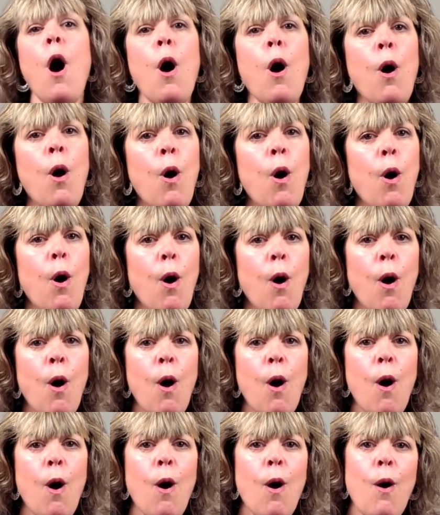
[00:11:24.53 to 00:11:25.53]

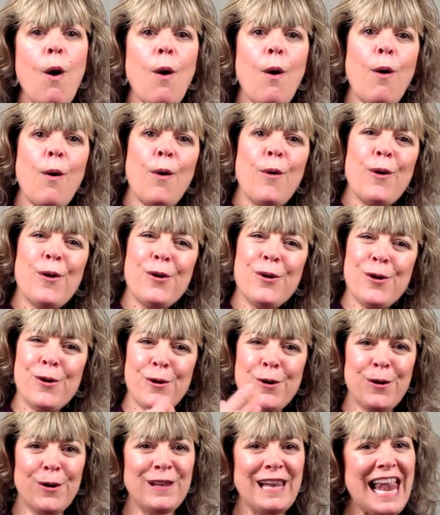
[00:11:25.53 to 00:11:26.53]

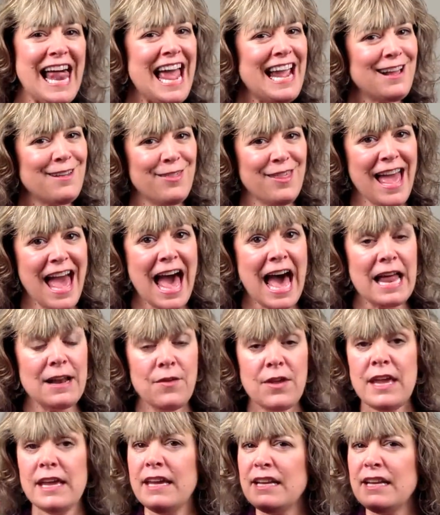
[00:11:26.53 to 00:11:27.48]
ho, like that.